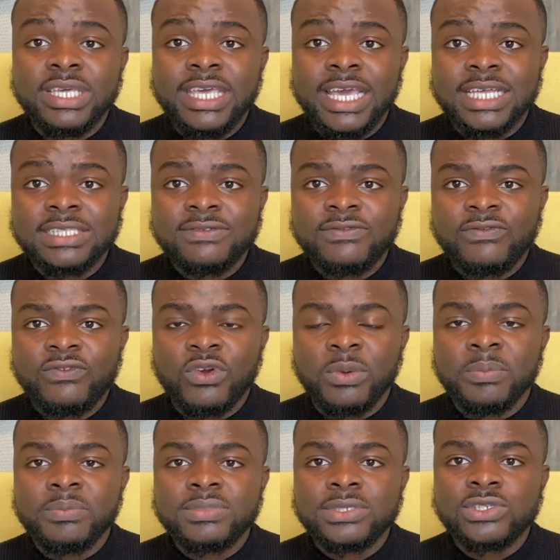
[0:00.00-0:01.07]
get
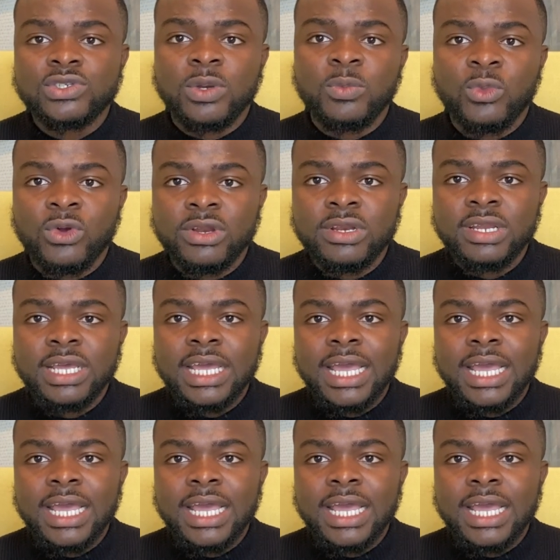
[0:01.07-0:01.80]
from someone